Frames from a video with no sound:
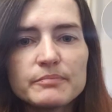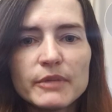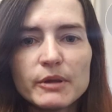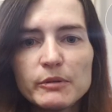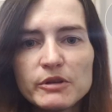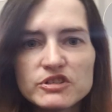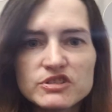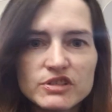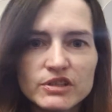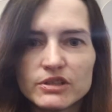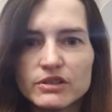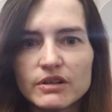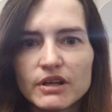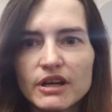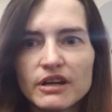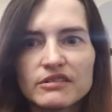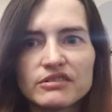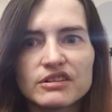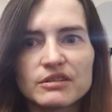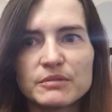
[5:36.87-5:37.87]
maybe show you
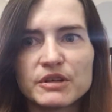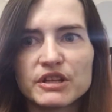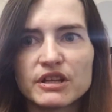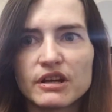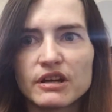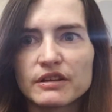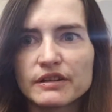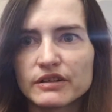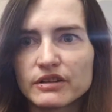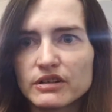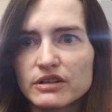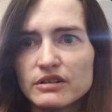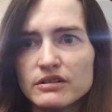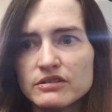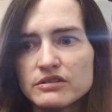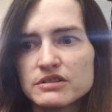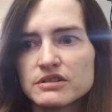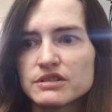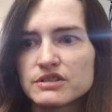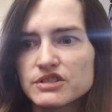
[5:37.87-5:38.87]
guys some of the other
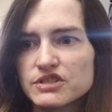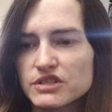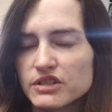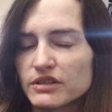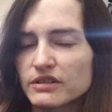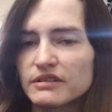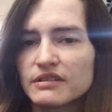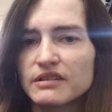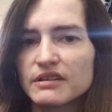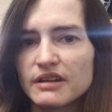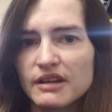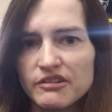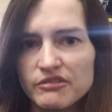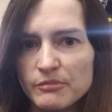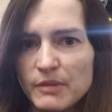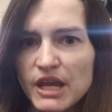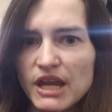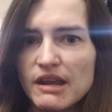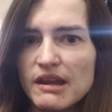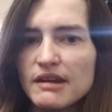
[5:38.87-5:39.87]
shirts that I've
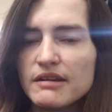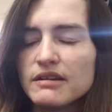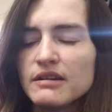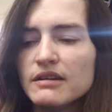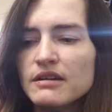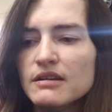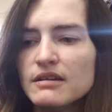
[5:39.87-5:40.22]
made.